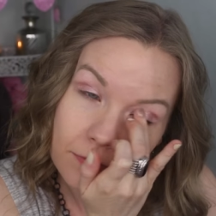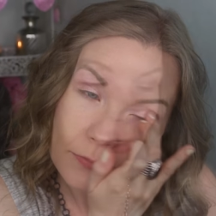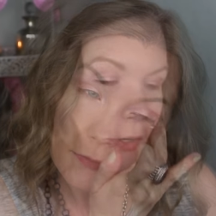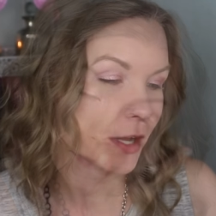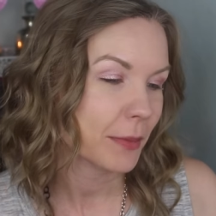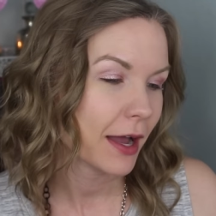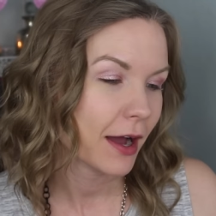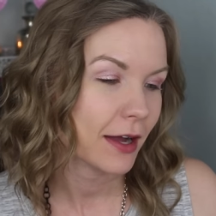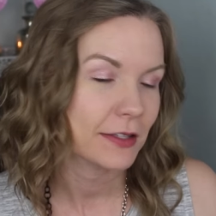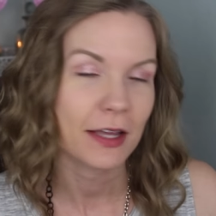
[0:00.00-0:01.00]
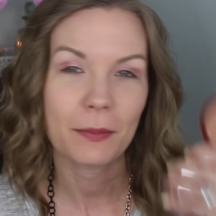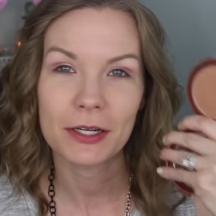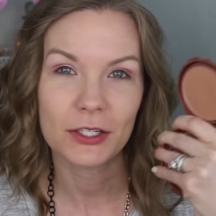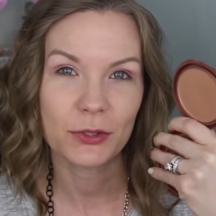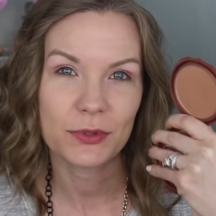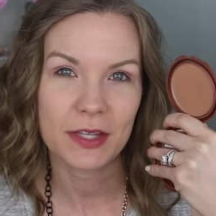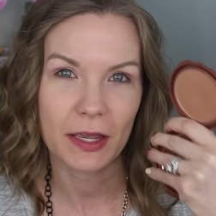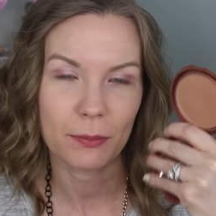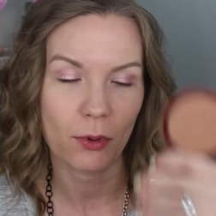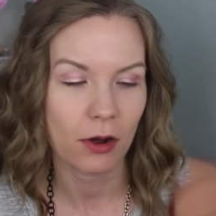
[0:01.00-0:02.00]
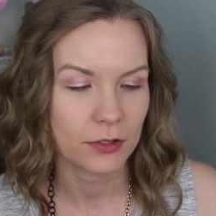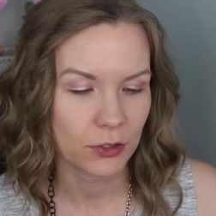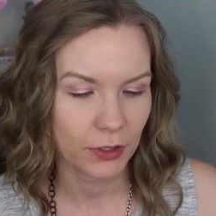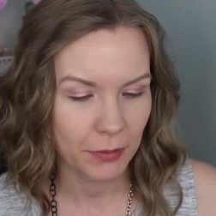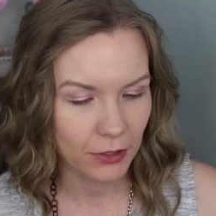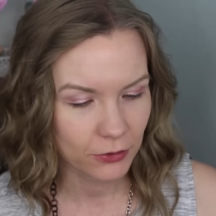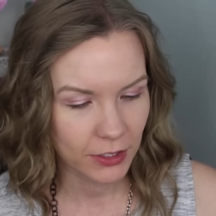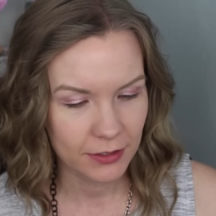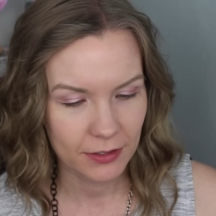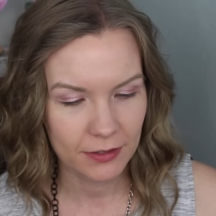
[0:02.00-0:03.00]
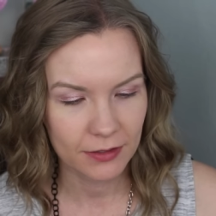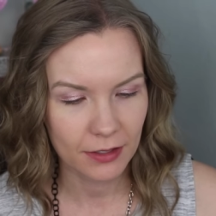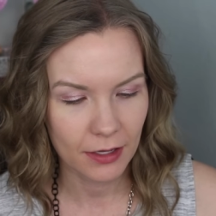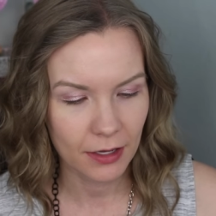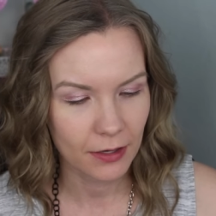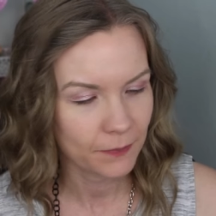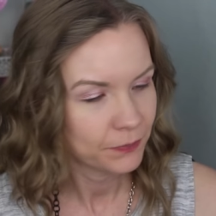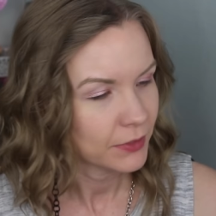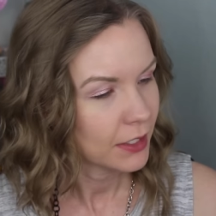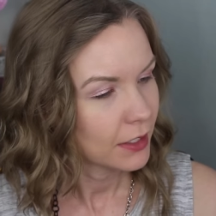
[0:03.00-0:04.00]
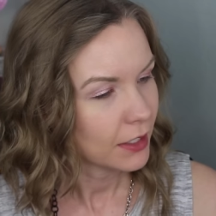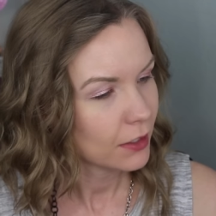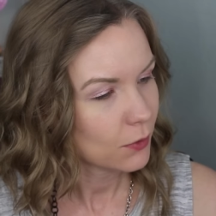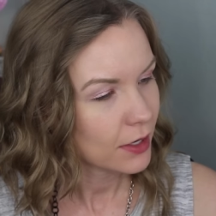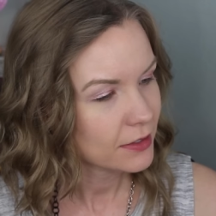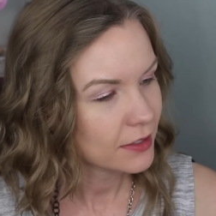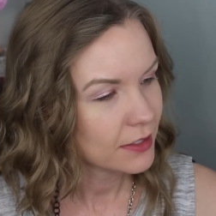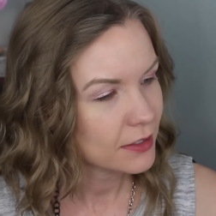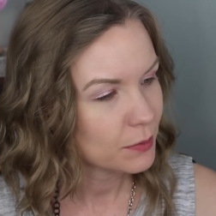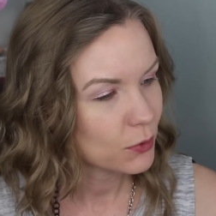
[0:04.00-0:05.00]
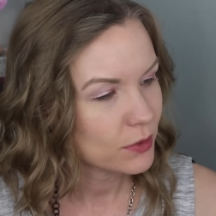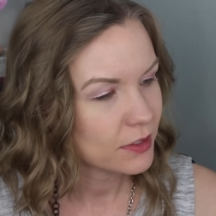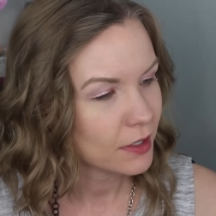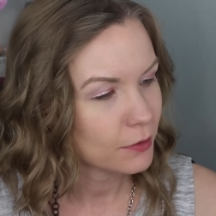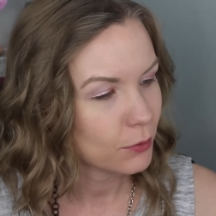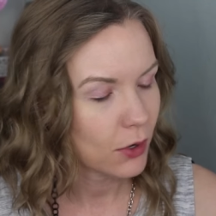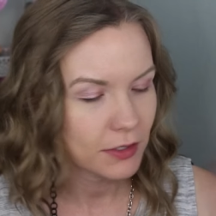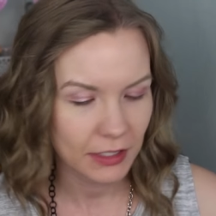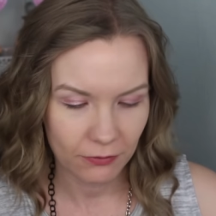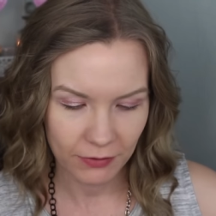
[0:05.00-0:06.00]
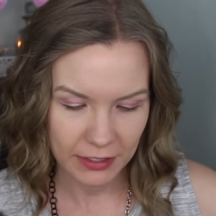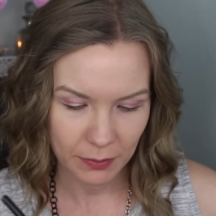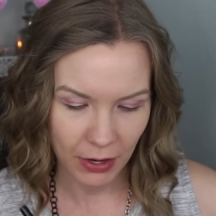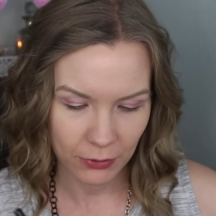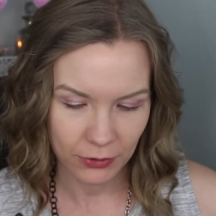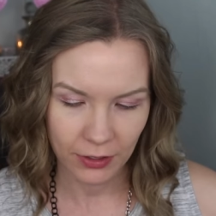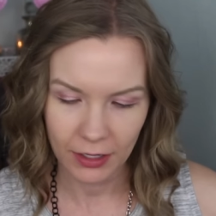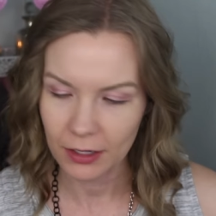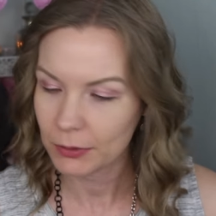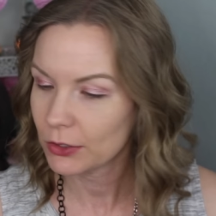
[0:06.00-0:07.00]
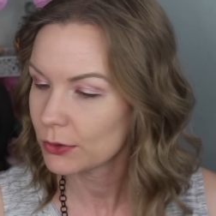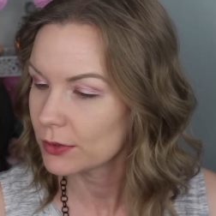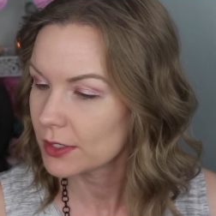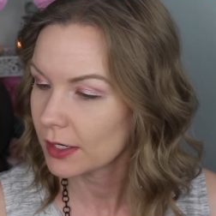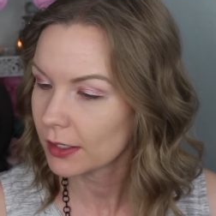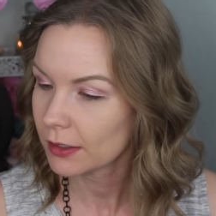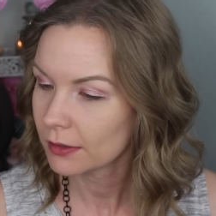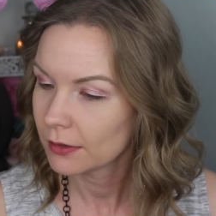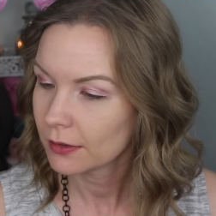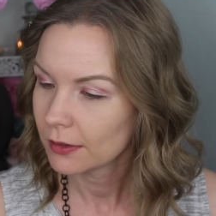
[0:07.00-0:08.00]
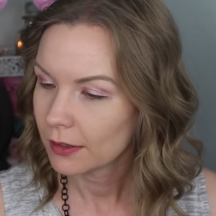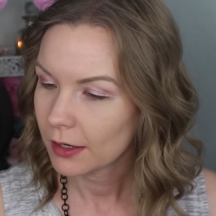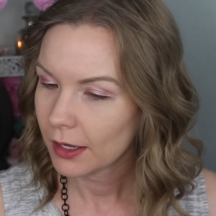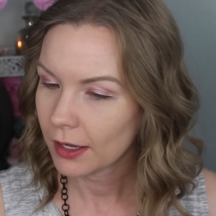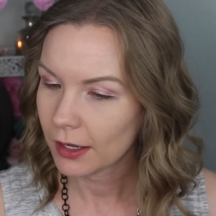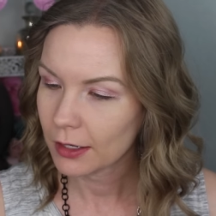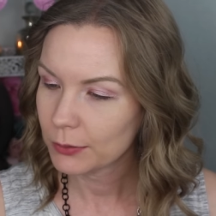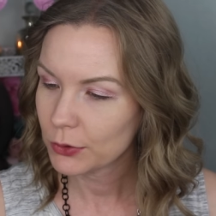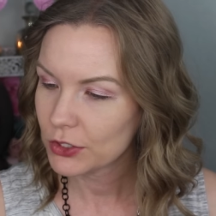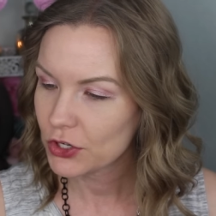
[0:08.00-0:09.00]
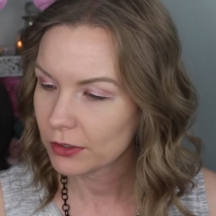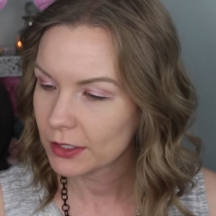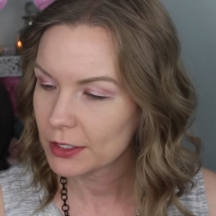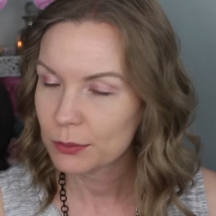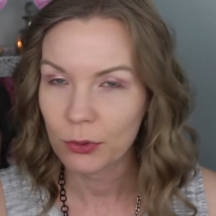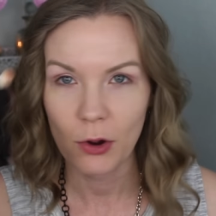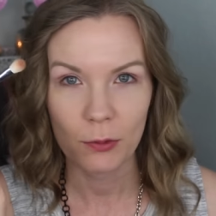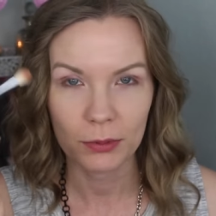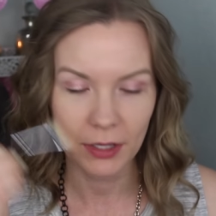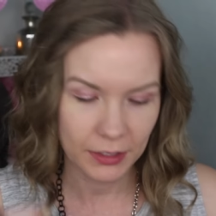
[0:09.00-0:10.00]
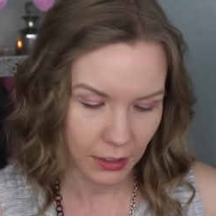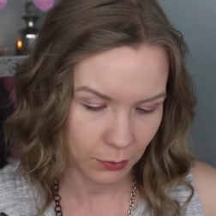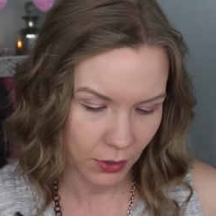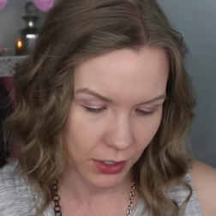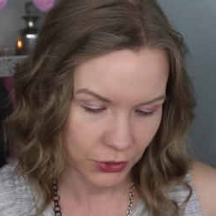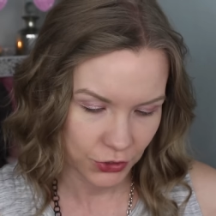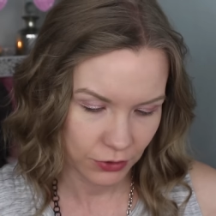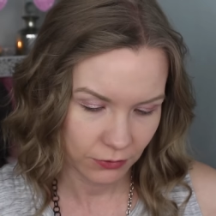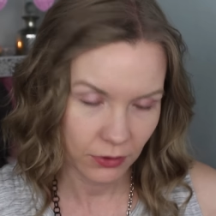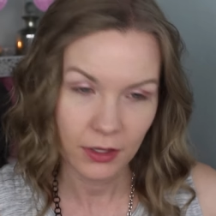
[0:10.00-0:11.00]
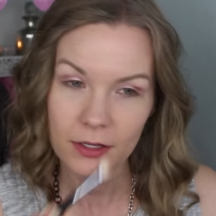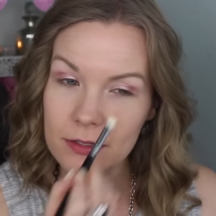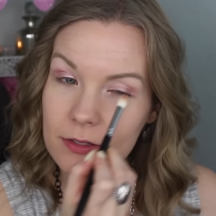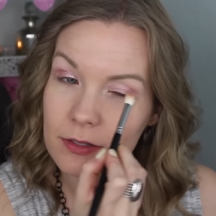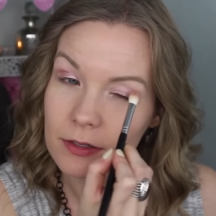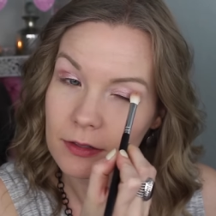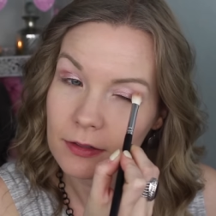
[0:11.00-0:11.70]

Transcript: Starting on my eyes, I'm going to use a bronzer in my crease. This is the NYC Smooth Skin Bronzing Face Powder, and I'm using a Beauty Junkees Pro Blending Brush for this